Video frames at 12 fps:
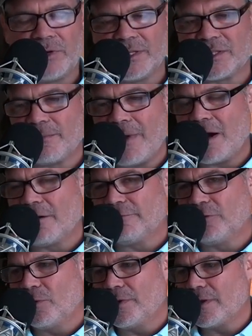get some
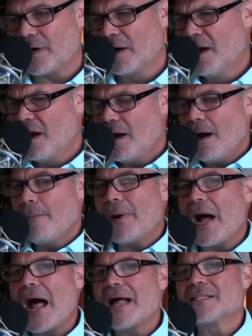airflow in there.
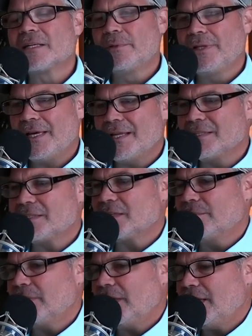Possibly, in
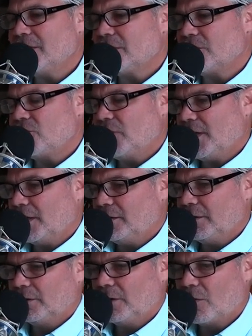some cases, you cut a
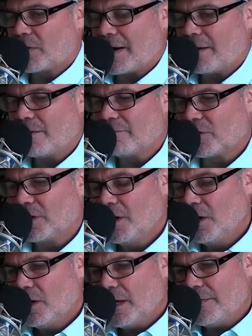little lower. However,
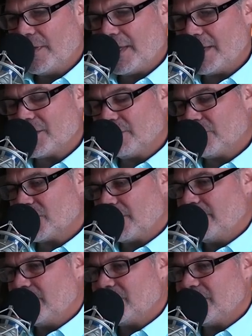in the case of
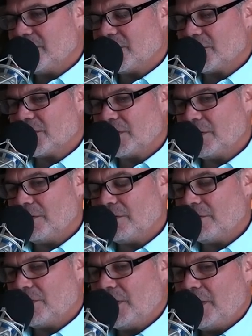some diseases,
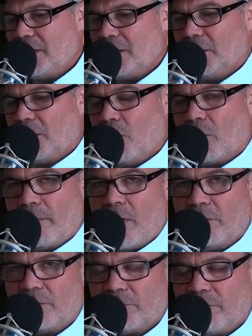the lower
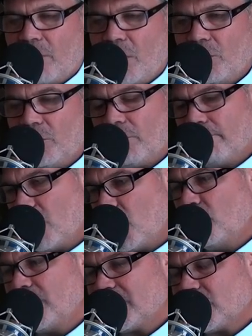
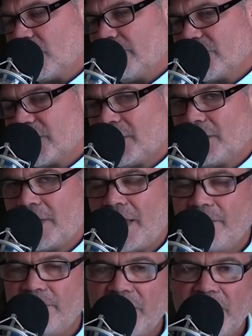mowed turfs
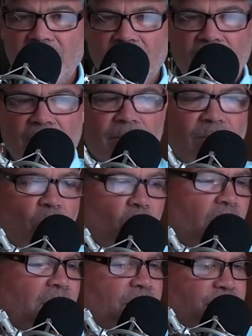can be
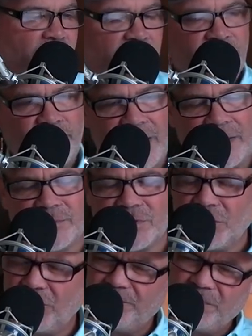more infected by them.
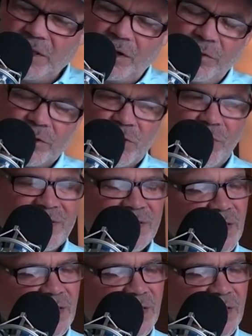So, you know, there's always a